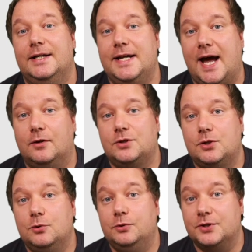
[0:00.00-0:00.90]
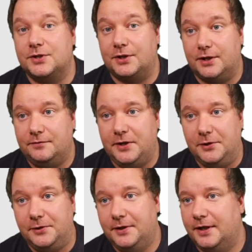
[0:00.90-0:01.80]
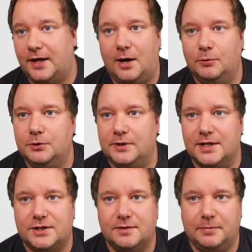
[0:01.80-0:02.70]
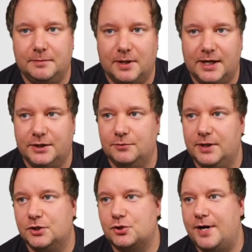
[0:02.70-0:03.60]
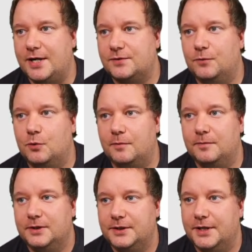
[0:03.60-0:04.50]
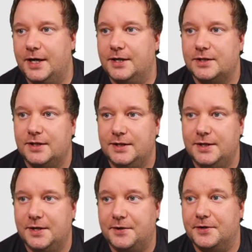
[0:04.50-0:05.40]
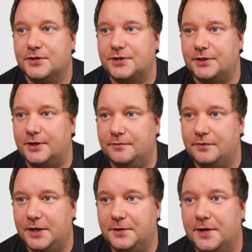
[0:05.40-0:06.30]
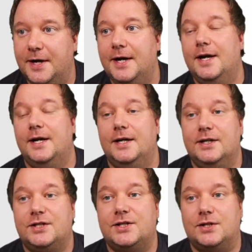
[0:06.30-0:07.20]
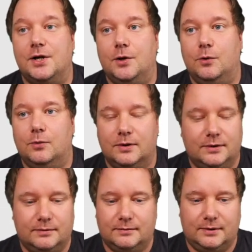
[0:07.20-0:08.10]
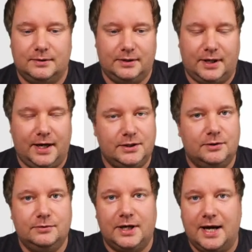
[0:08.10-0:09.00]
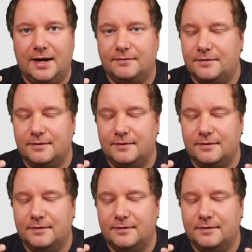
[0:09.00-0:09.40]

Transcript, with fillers: down to the start of year. I will do that simply by doing a transform date year start of year. So I don't have